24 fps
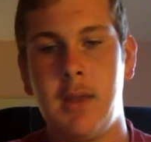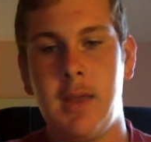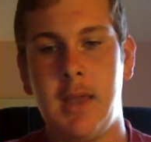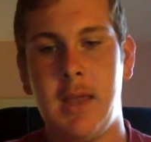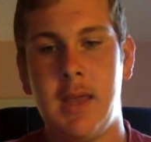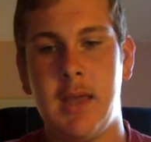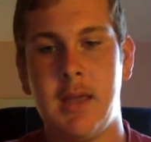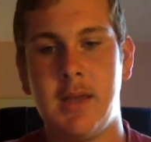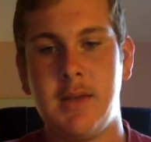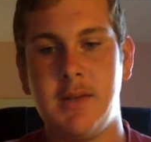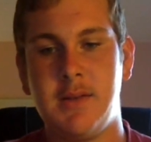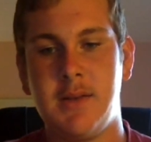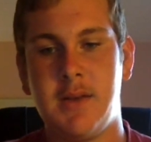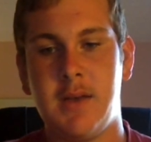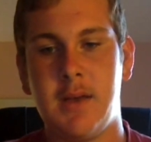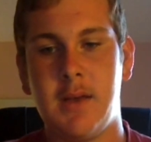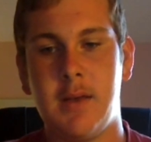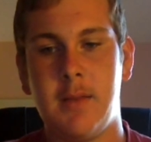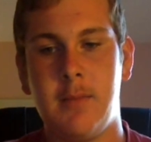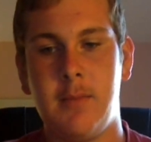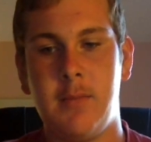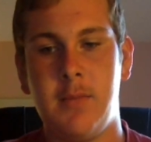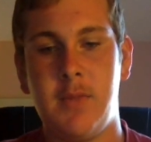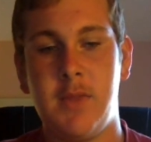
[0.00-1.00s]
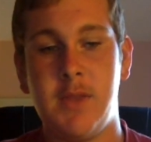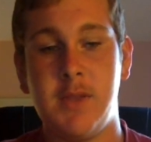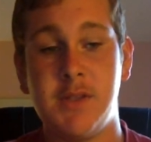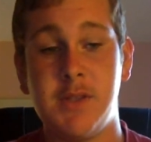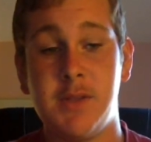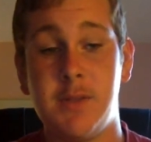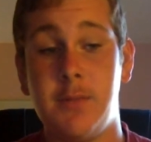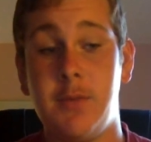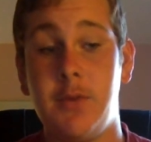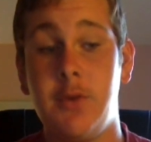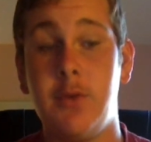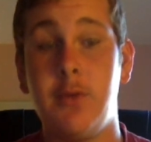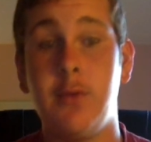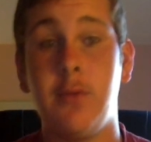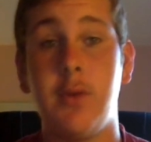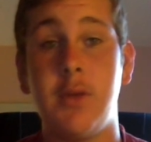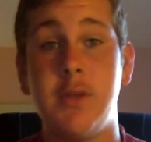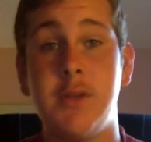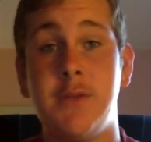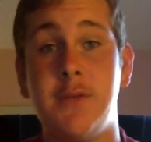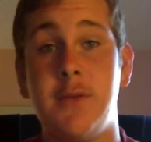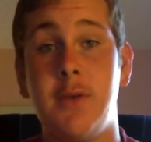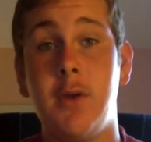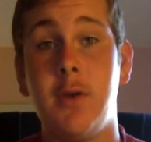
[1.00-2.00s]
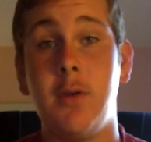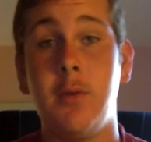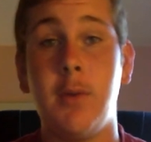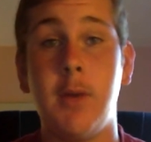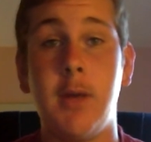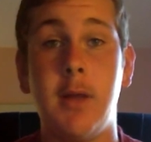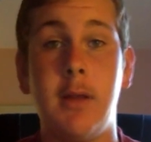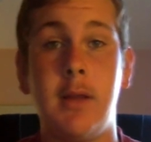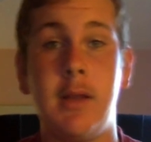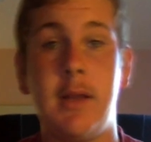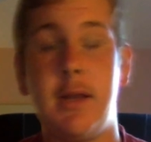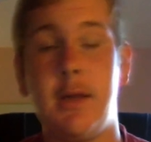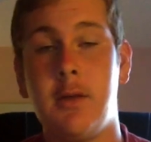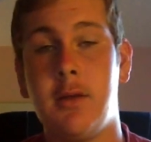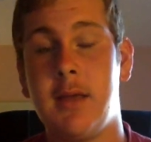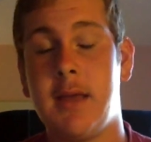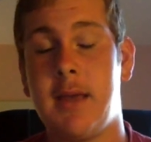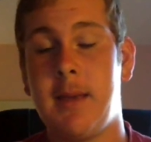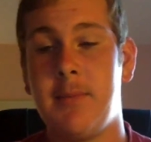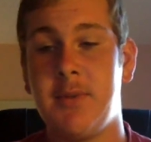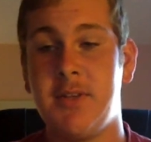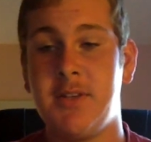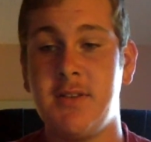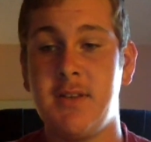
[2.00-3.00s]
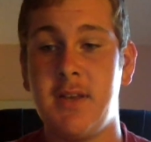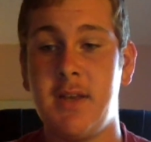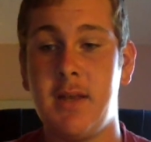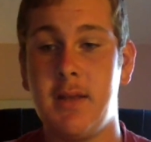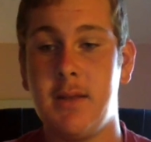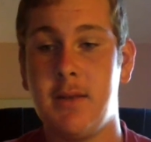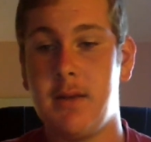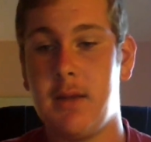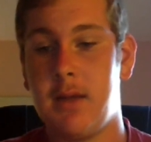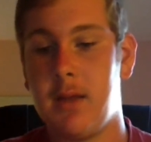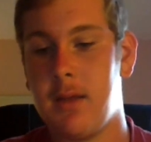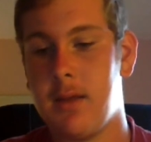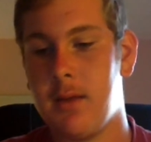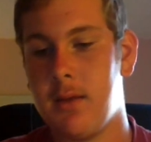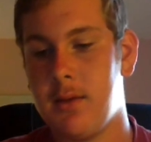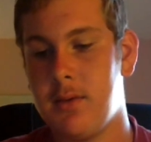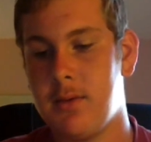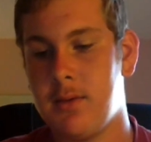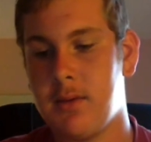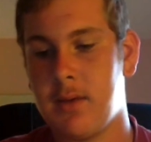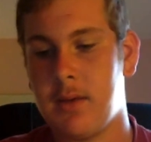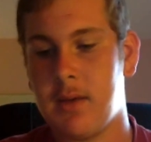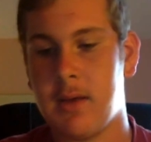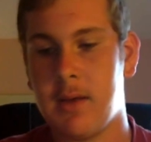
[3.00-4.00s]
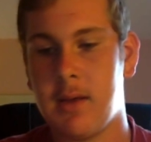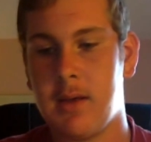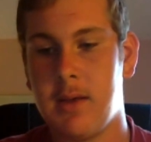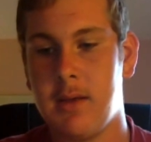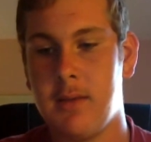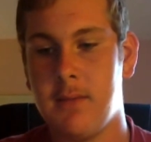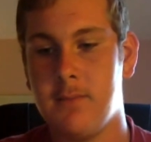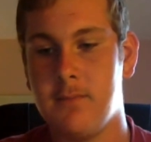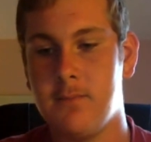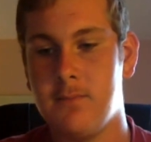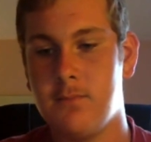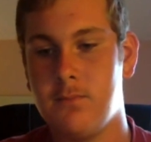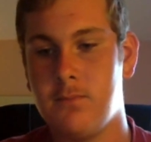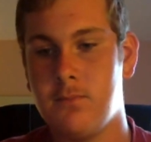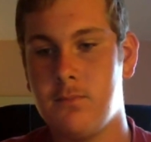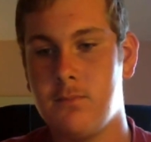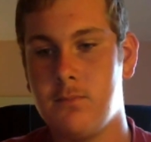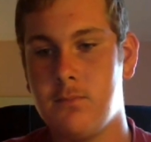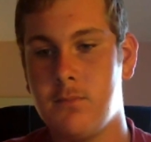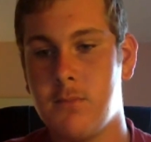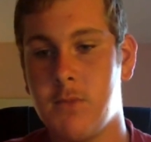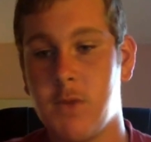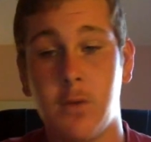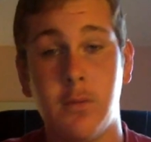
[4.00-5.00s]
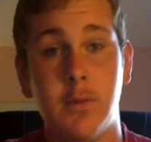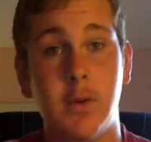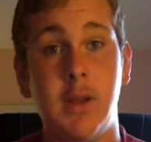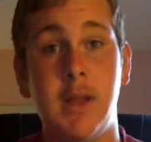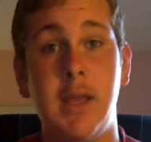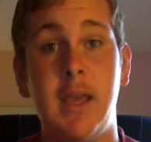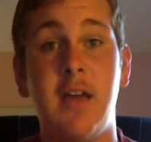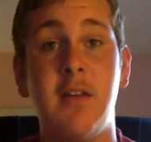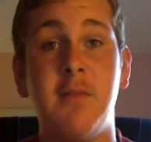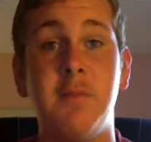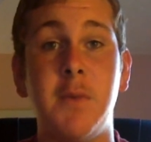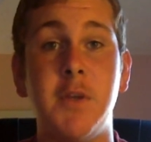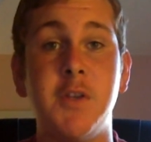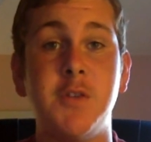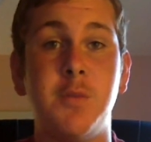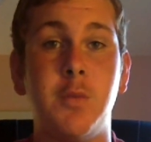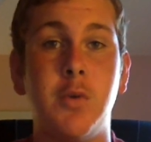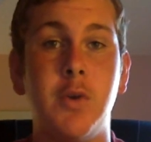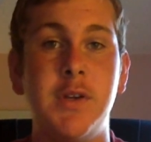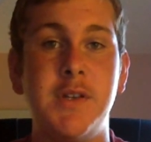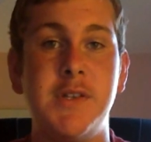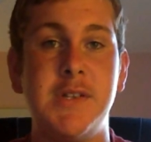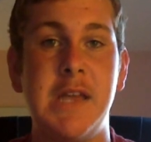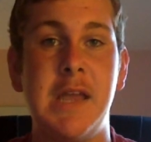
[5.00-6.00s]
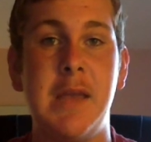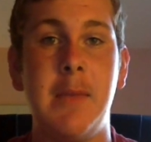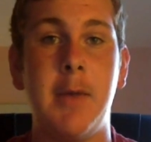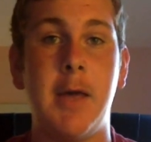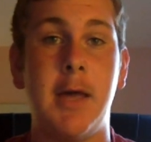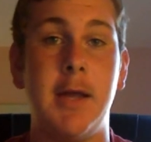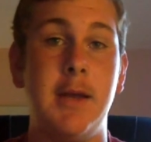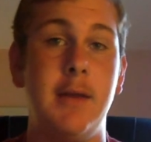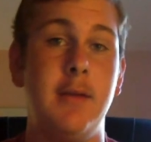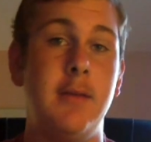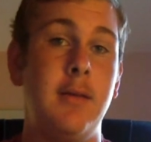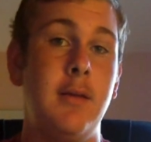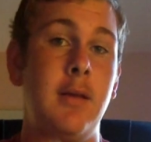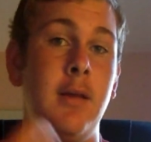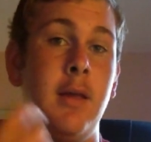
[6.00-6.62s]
And this computer runs very well on El Capitan, and I don't really have much more to say about it.